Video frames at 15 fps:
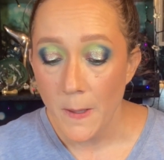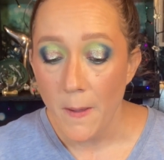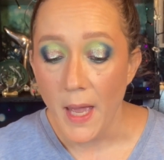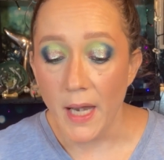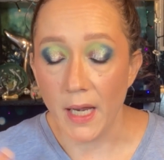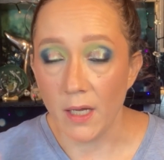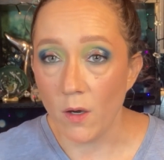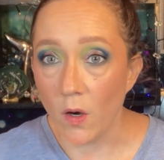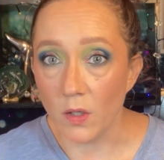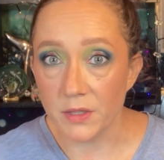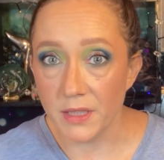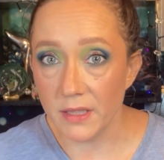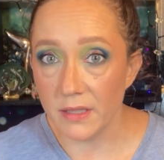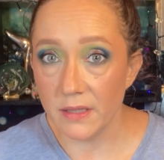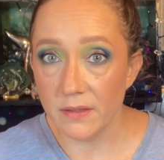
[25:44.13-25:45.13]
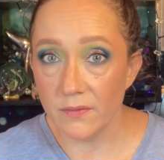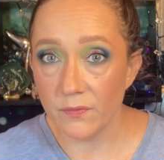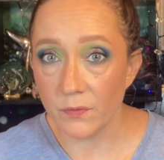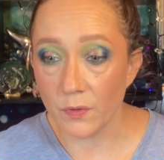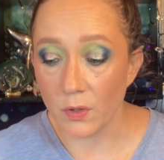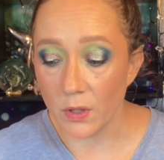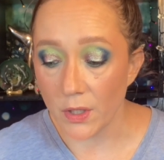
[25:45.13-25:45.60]
and I called in
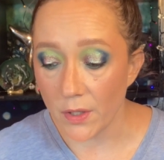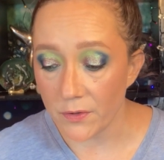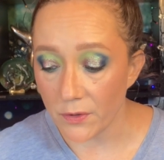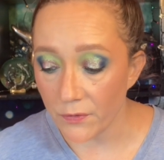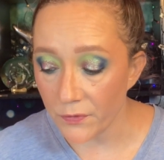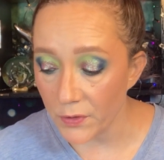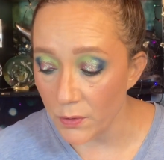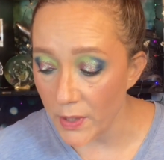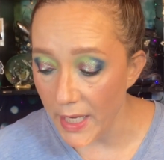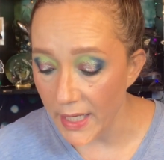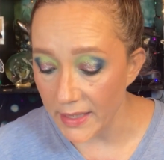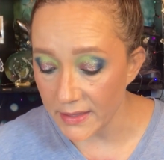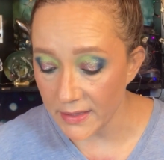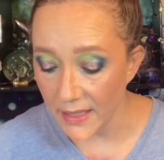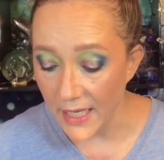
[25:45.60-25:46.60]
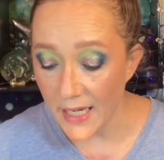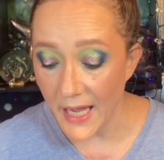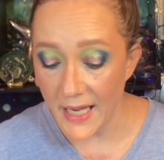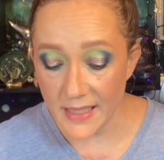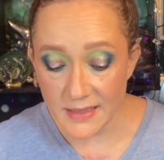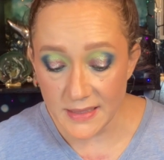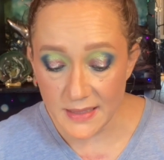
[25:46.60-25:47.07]
for another few days, and I
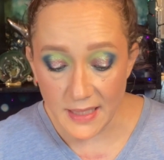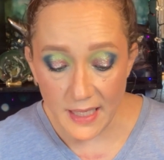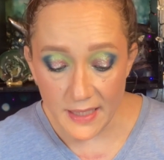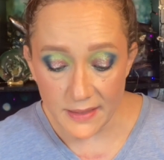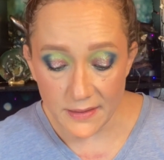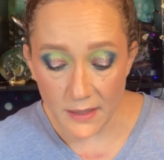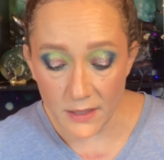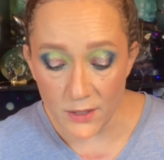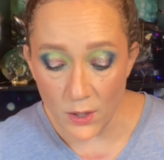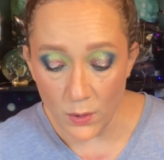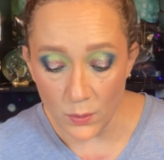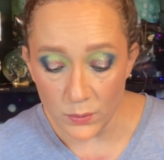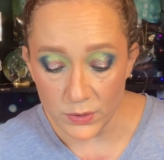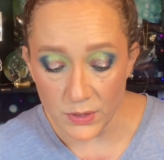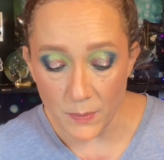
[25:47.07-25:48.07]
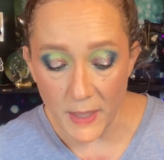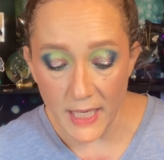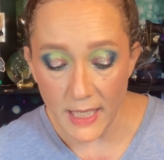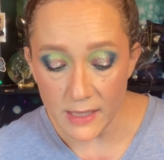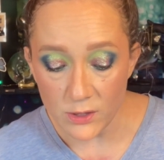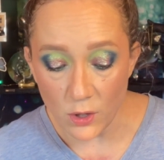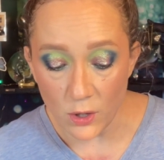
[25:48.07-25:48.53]
had sent a note to my
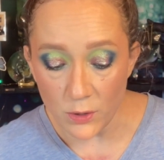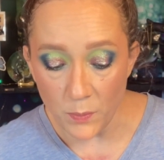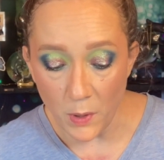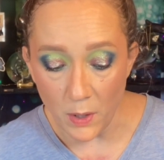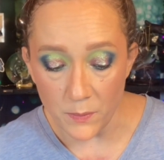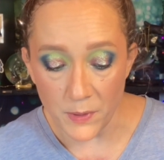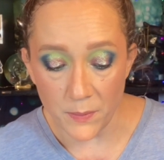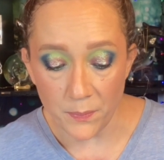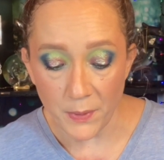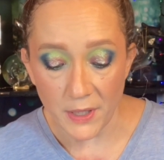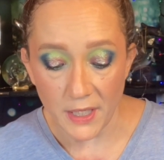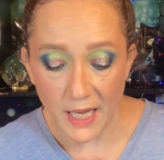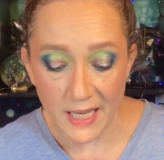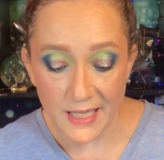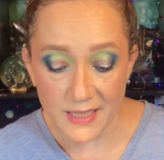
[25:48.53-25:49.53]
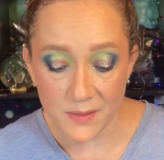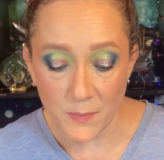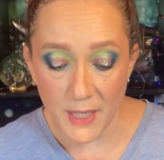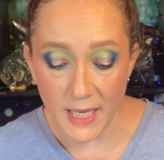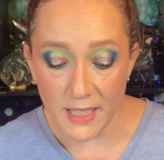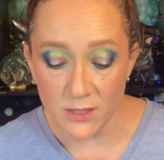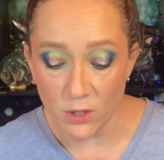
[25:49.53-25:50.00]
HR department, but I guess
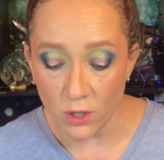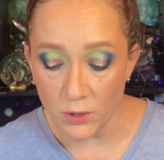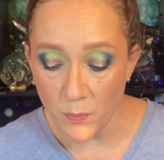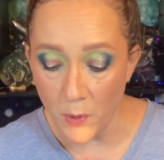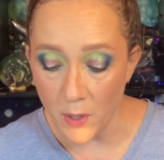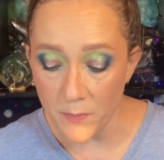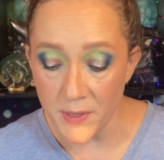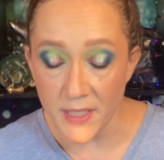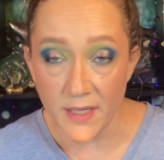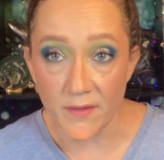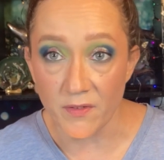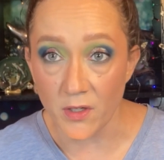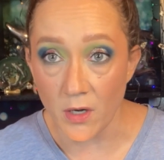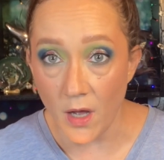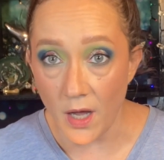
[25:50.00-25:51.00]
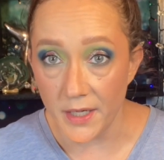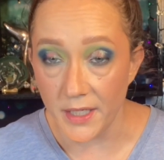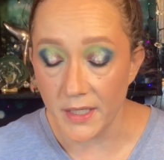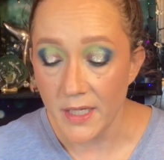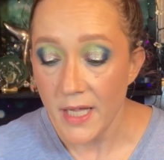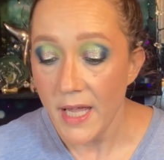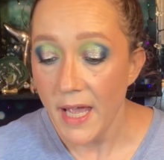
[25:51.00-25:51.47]
my HR department never got it.
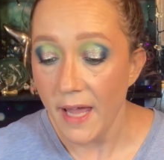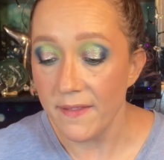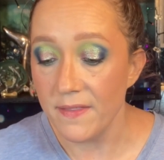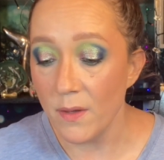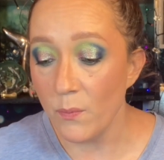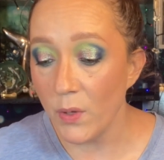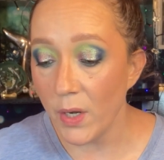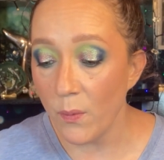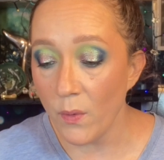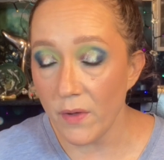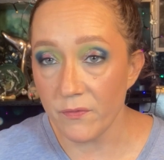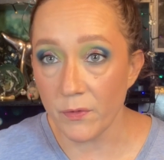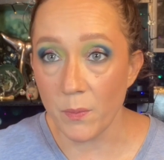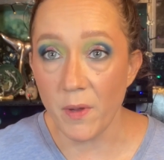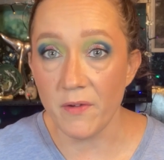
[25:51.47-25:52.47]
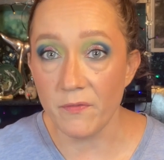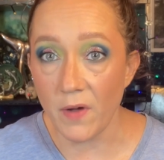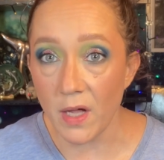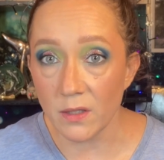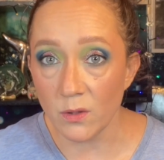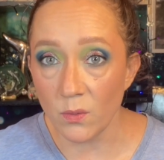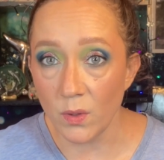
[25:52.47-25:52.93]
And then when I went for my
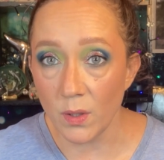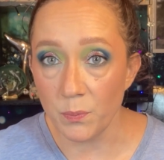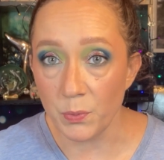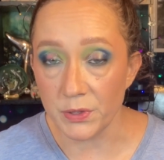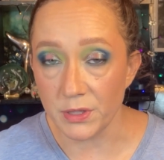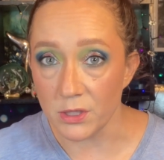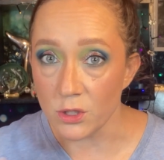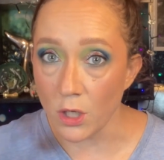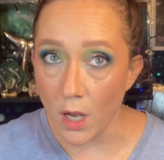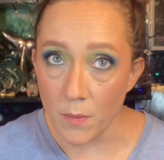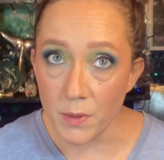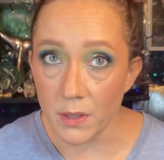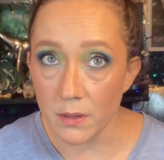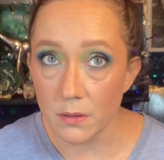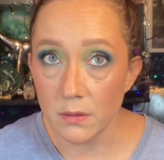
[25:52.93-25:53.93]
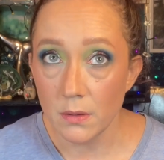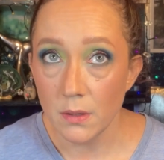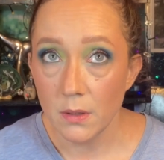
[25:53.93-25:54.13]
follow-up with the trauma